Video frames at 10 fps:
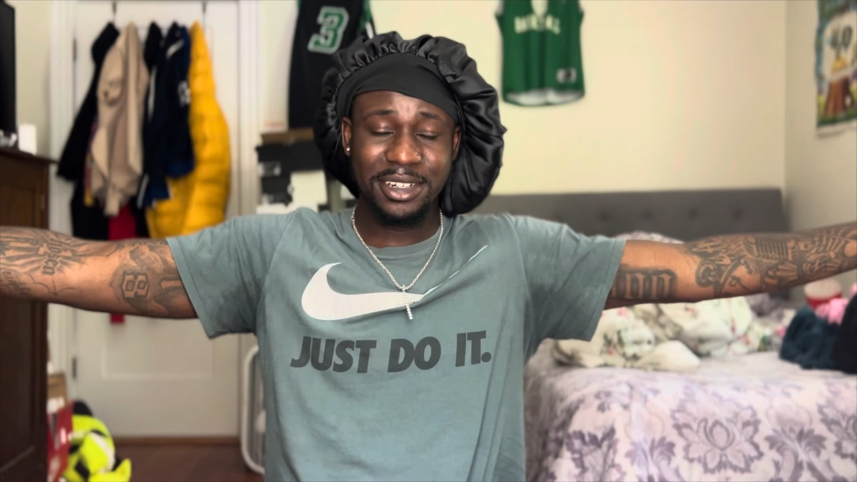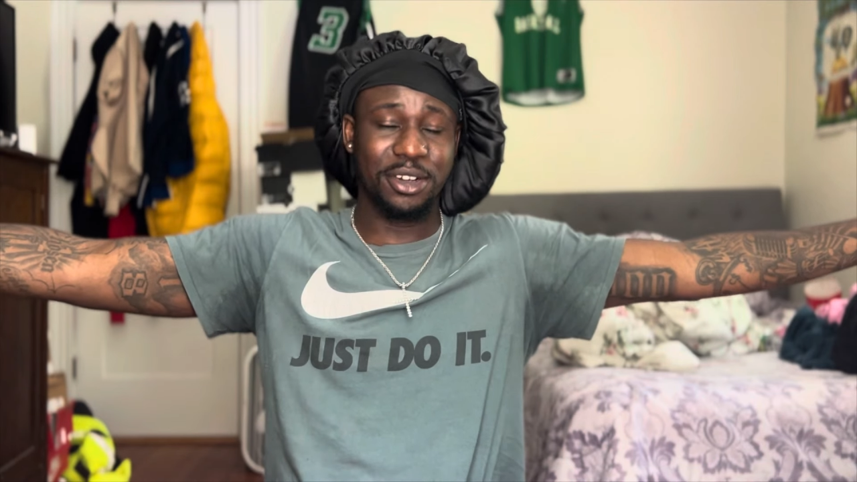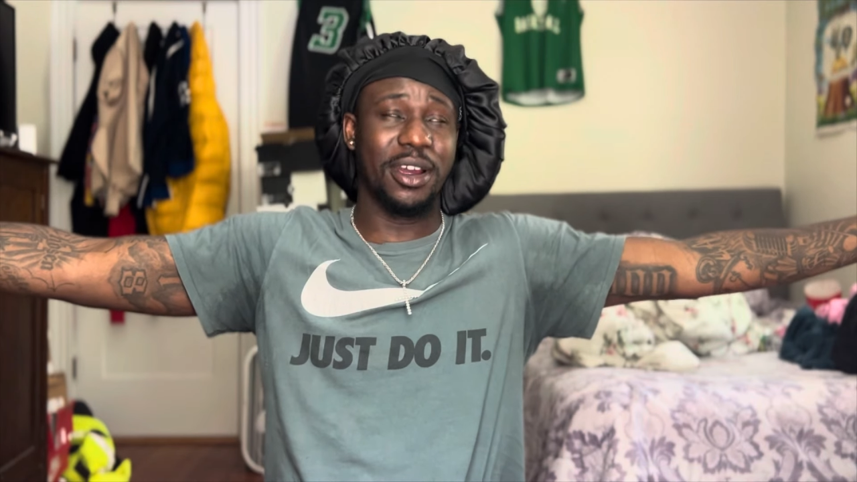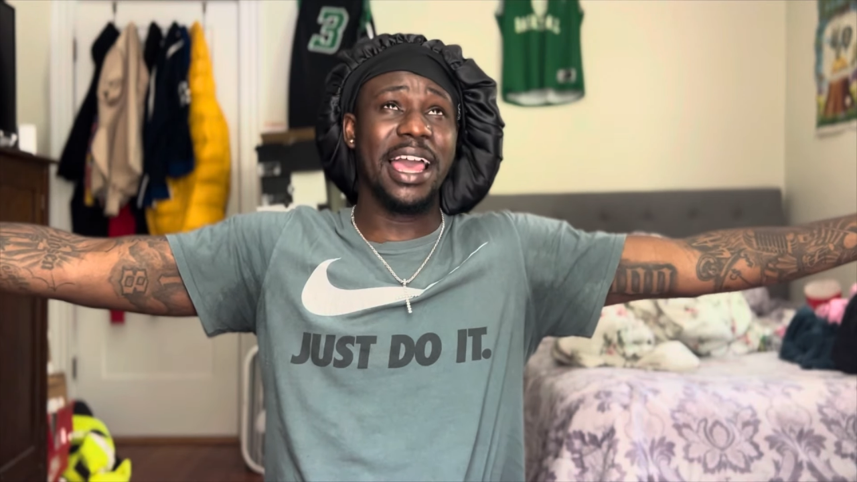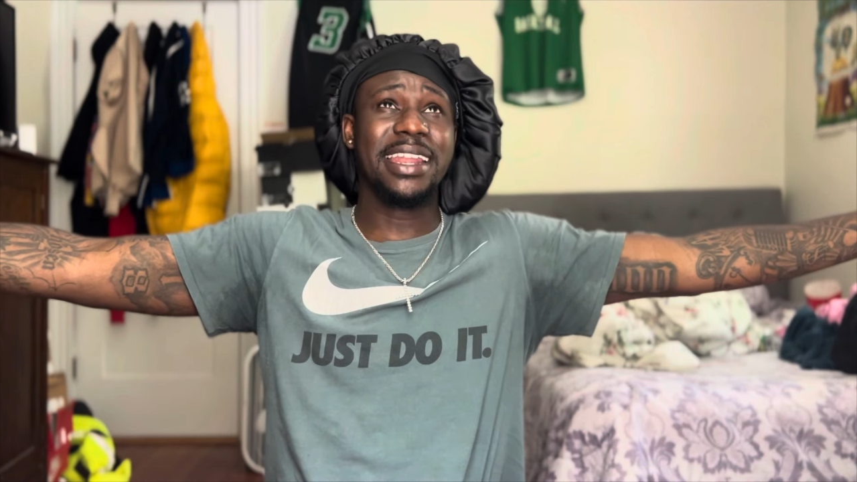
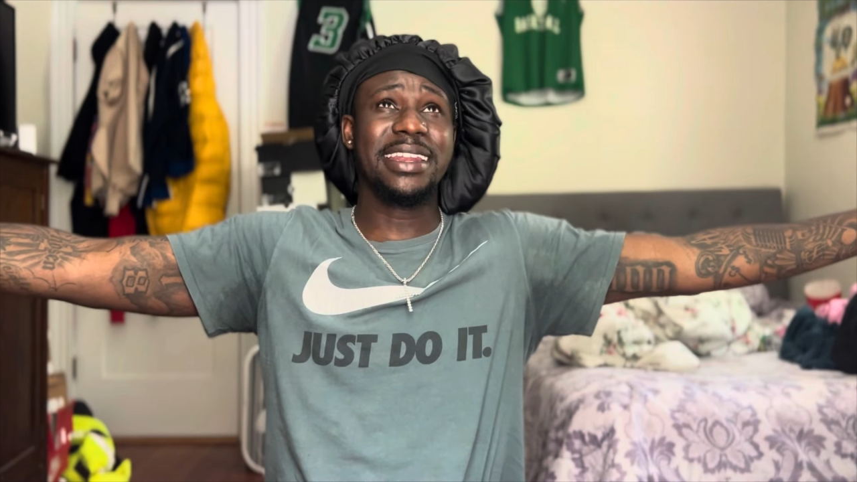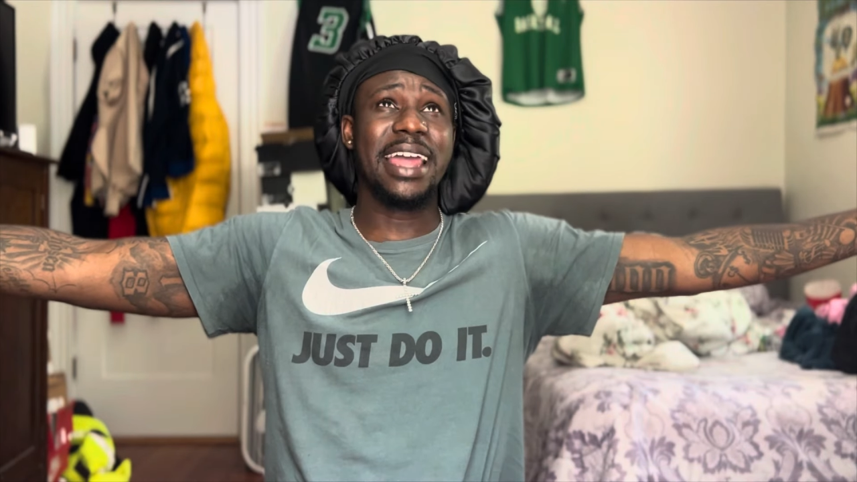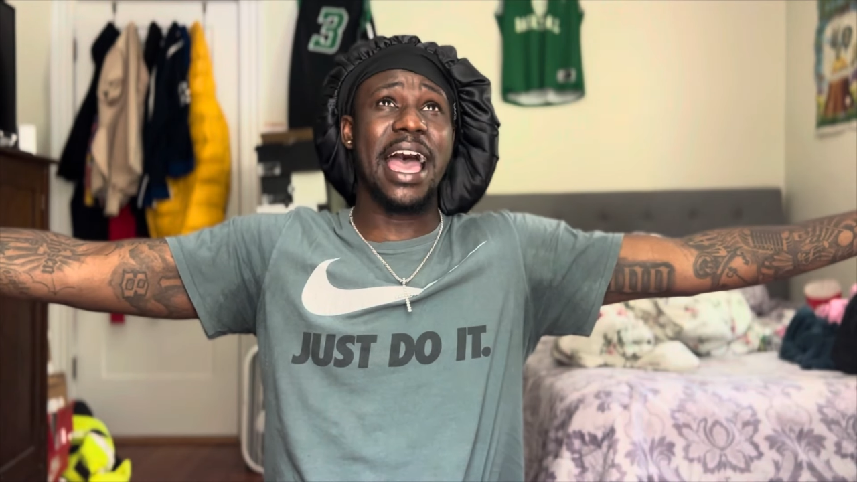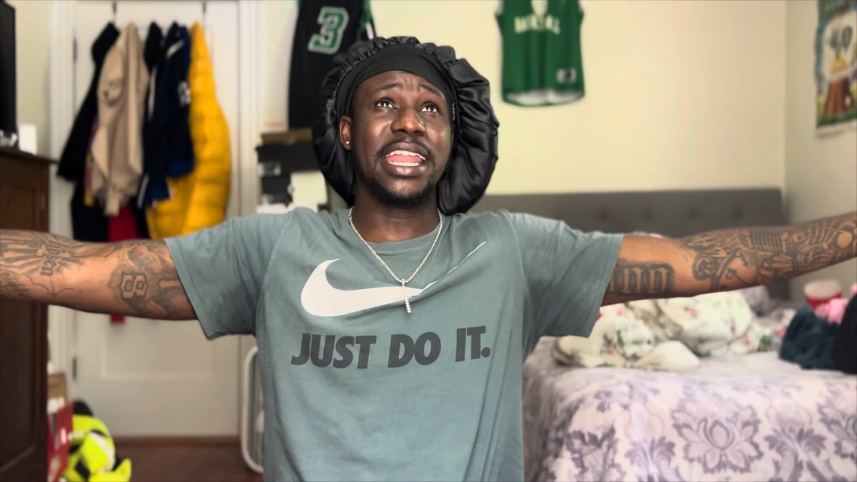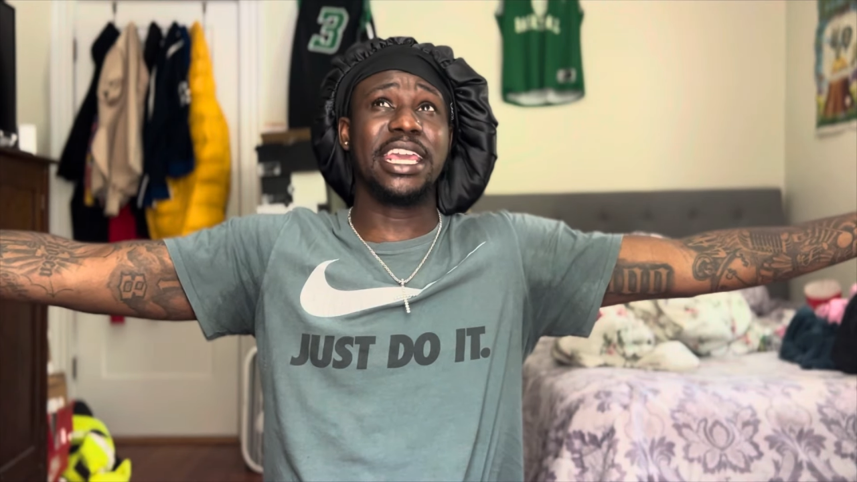
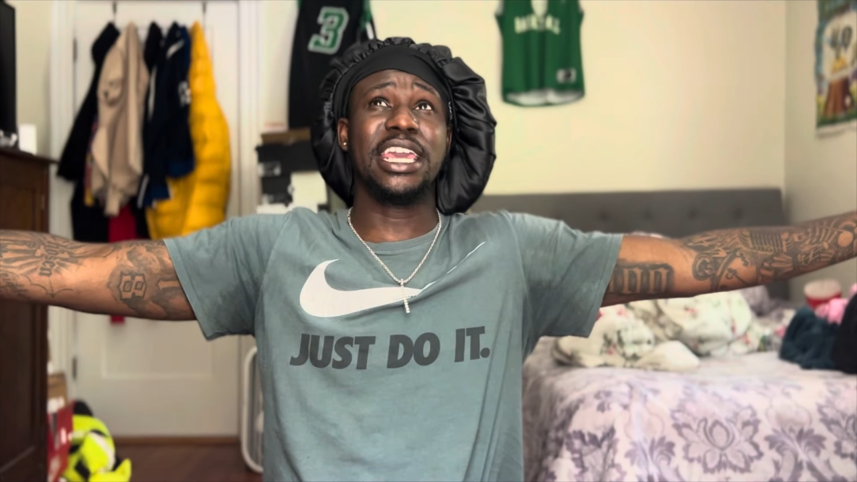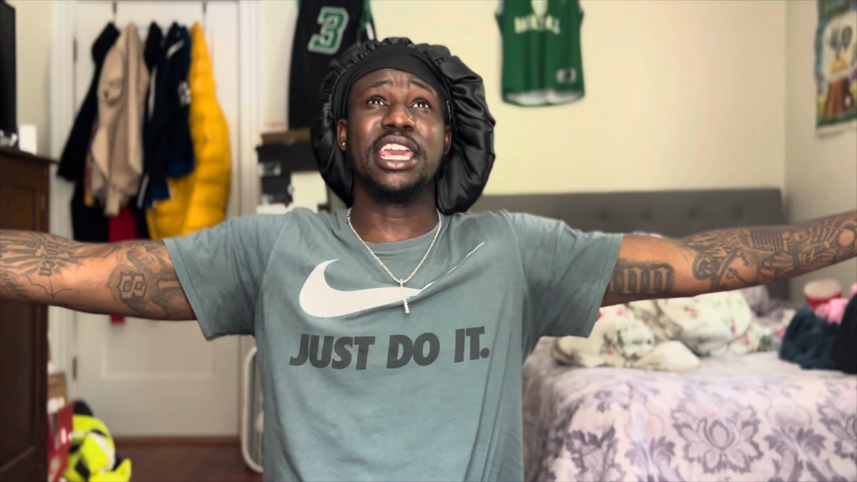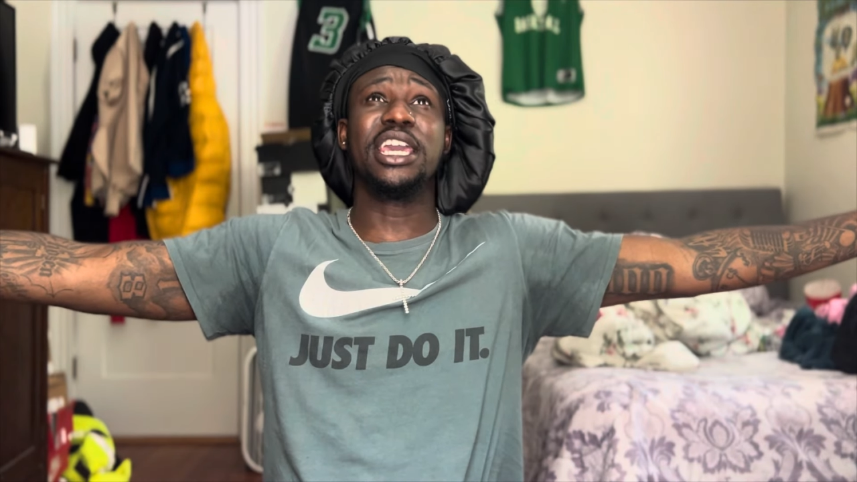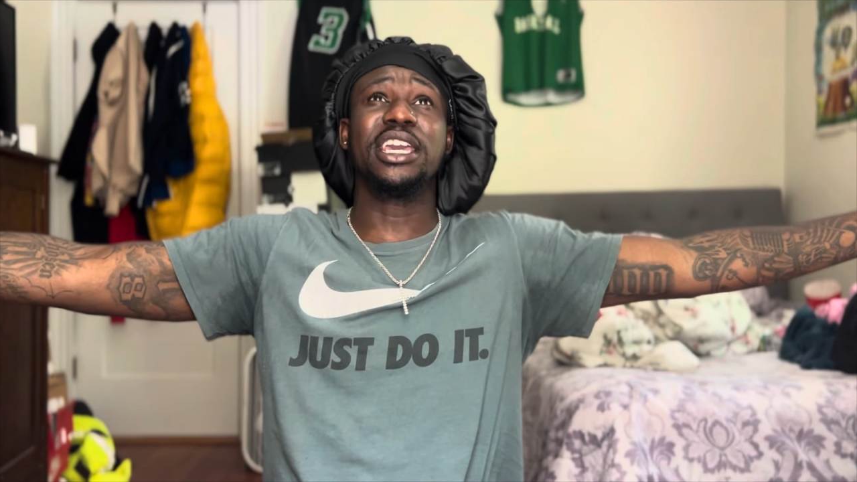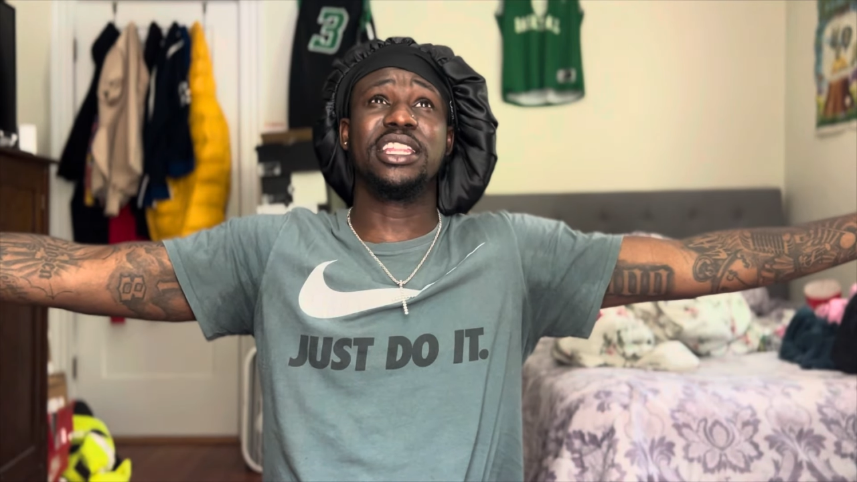Granddaddy,